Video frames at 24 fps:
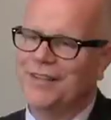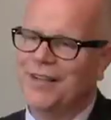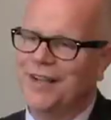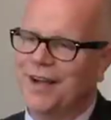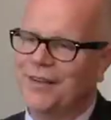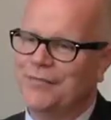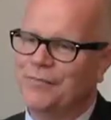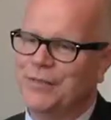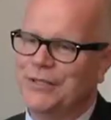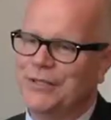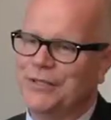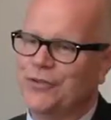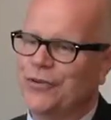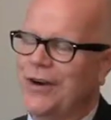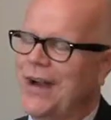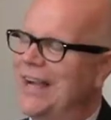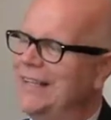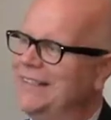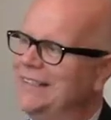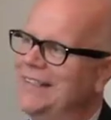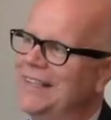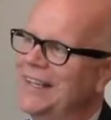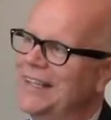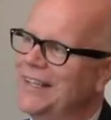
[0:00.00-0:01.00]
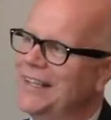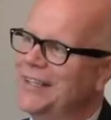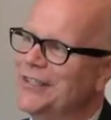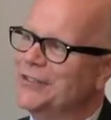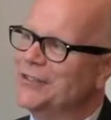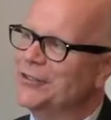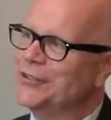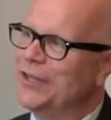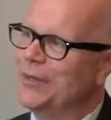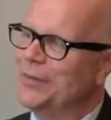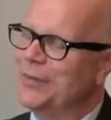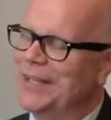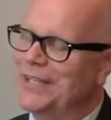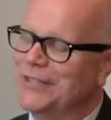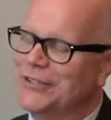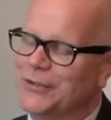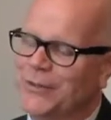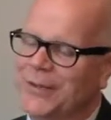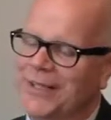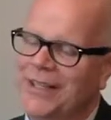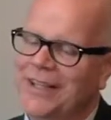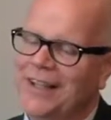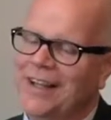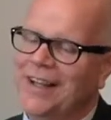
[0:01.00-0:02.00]
I've been dragged kicking and screaming
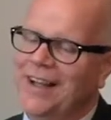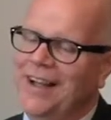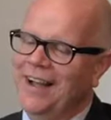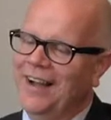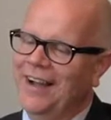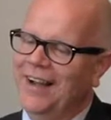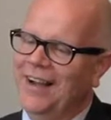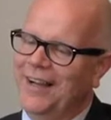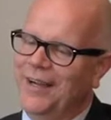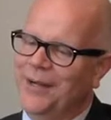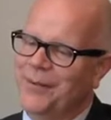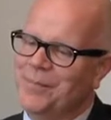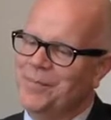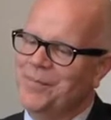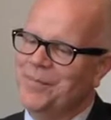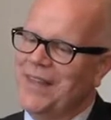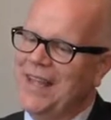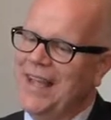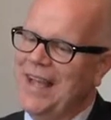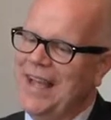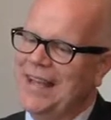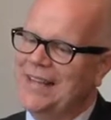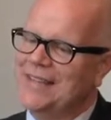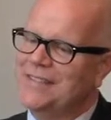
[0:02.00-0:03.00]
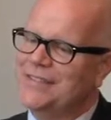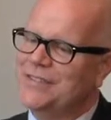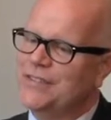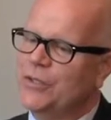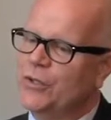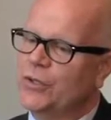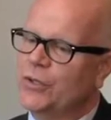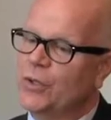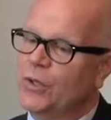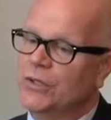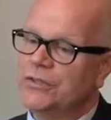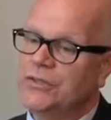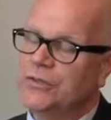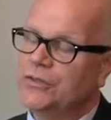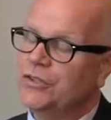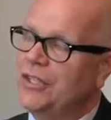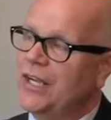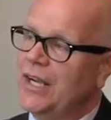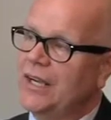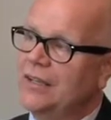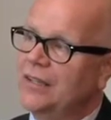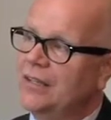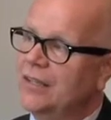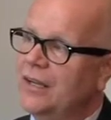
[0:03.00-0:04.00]
into it. And you can also
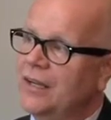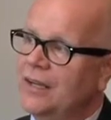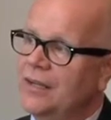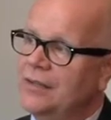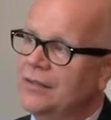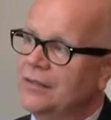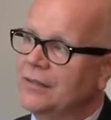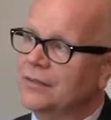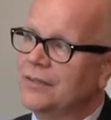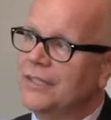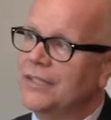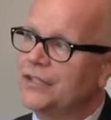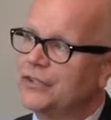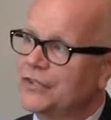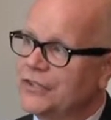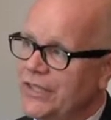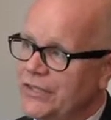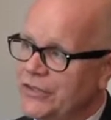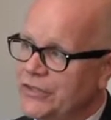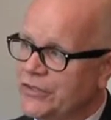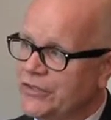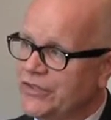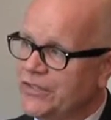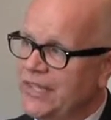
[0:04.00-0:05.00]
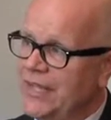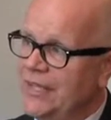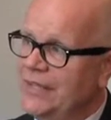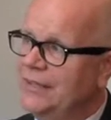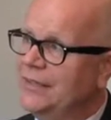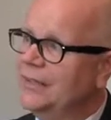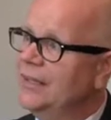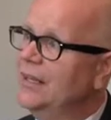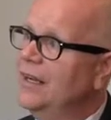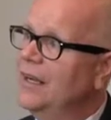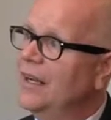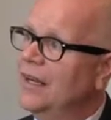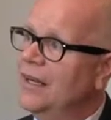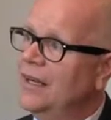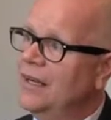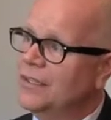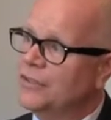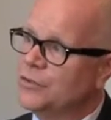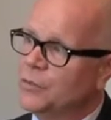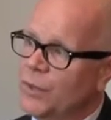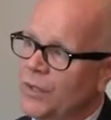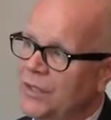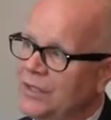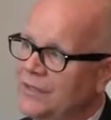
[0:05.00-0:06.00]
check the legislature site,
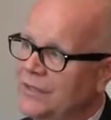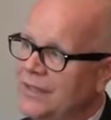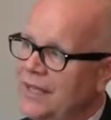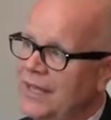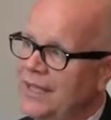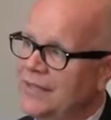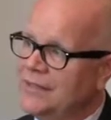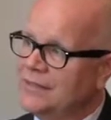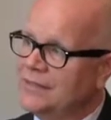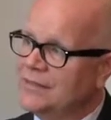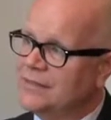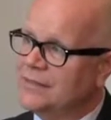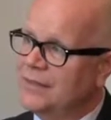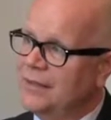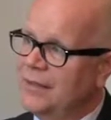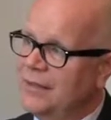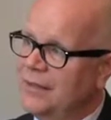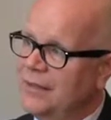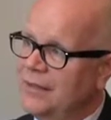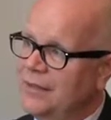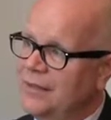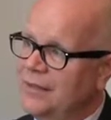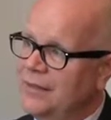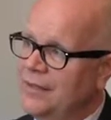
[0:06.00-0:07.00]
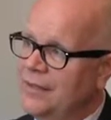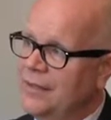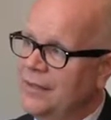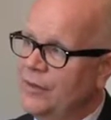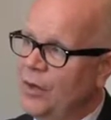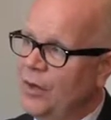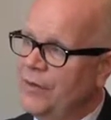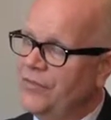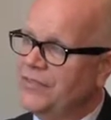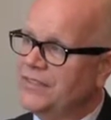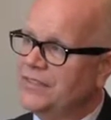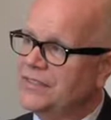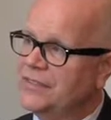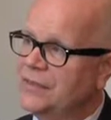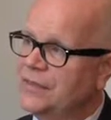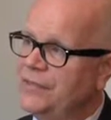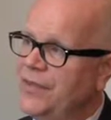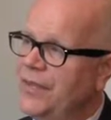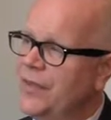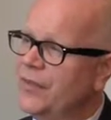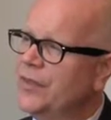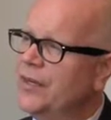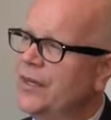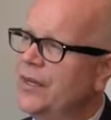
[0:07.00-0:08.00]
as well as the Office of
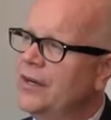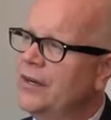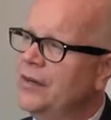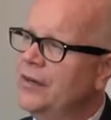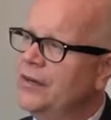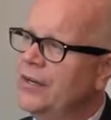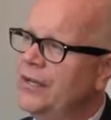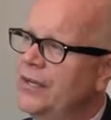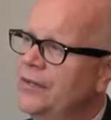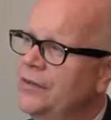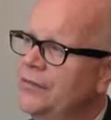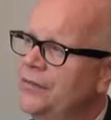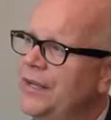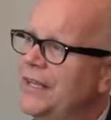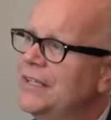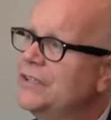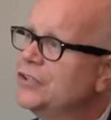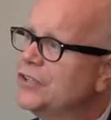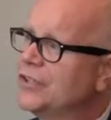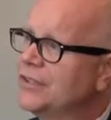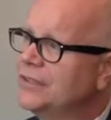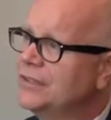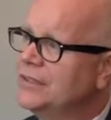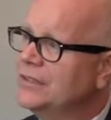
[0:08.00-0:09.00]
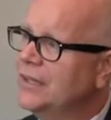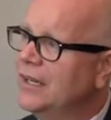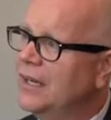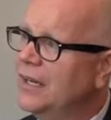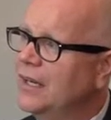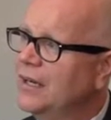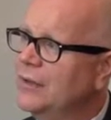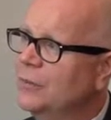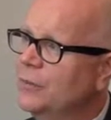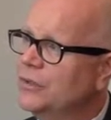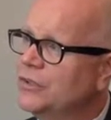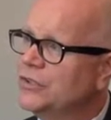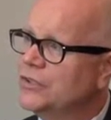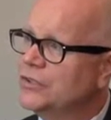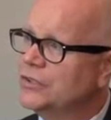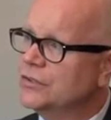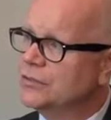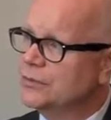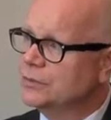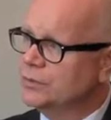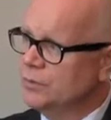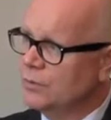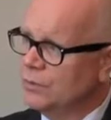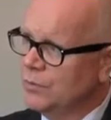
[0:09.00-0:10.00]
Healthcare Innovation, which
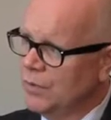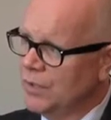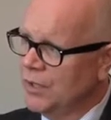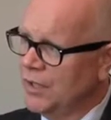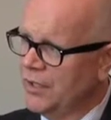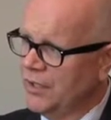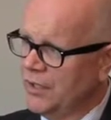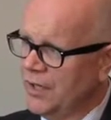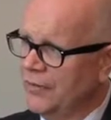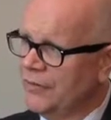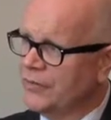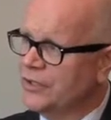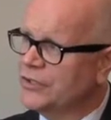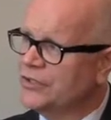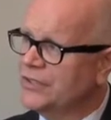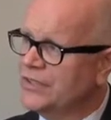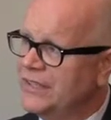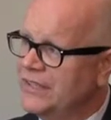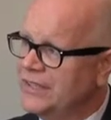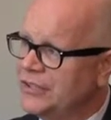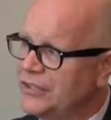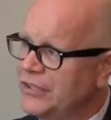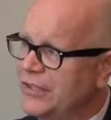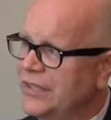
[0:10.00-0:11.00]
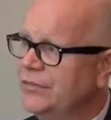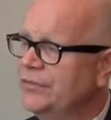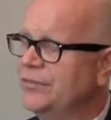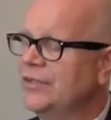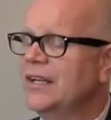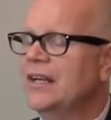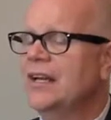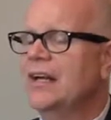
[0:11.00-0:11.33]
is a governor's initiative.